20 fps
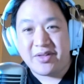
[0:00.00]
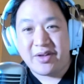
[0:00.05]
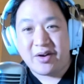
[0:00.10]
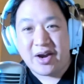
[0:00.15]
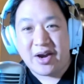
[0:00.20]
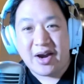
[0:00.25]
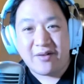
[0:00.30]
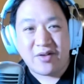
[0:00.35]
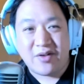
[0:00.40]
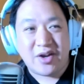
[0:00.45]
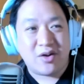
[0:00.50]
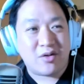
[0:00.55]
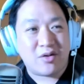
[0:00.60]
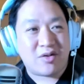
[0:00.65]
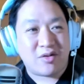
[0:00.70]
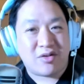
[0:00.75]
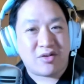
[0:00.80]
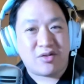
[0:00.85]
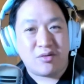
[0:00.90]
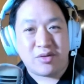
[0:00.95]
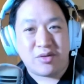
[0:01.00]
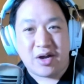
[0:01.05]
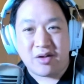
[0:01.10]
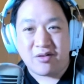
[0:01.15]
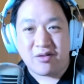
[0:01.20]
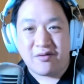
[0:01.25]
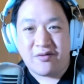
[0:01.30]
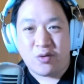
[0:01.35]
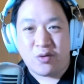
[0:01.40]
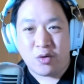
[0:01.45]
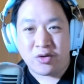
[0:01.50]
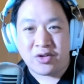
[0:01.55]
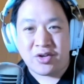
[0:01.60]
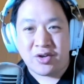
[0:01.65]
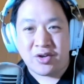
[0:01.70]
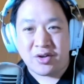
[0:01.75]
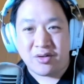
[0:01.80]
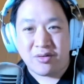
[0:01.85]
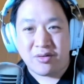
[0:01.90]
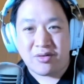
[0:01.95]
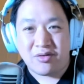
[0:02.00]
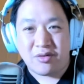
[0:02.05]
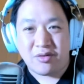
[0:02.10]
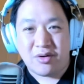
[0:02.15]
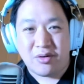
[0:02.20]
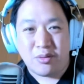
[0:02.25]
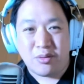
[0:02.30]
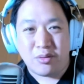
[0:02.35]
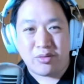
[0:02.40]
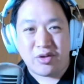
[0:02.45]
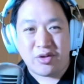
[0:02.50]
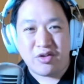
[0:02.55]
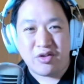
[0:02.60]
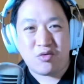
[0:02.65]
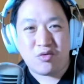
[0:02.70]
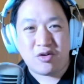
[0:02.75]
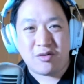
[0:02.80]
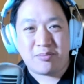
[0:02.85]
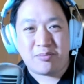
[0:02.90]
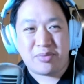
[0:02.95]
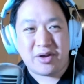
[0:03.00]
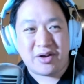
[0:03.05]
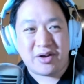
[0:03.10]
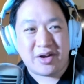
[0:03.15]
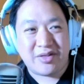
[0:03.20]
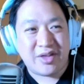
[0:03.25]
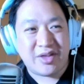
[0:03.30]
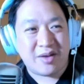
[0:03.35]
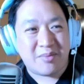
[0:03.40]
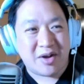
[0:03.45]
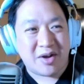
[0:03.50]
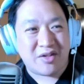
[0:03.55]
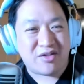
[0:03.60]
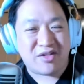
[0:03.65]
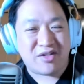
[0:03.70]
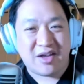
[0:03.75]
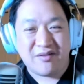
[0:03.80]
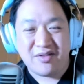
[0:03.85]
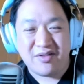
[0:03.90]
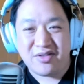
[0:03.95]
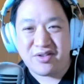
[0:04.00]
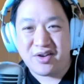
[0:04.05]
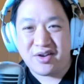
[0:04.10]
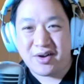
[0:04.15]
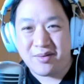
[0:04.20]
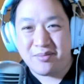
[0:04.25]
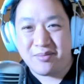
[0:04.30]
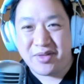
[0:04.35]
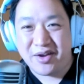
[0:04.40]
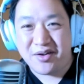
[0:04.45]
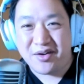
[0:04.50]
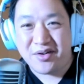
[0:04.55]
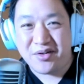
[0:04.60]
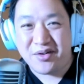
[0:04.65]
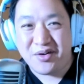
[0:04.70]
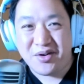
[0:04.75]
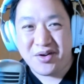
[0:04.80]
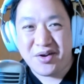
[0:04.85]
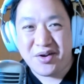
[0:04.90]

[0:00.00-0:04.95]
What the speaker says: every year since 2014. So this would have been, I think, my 7th time there.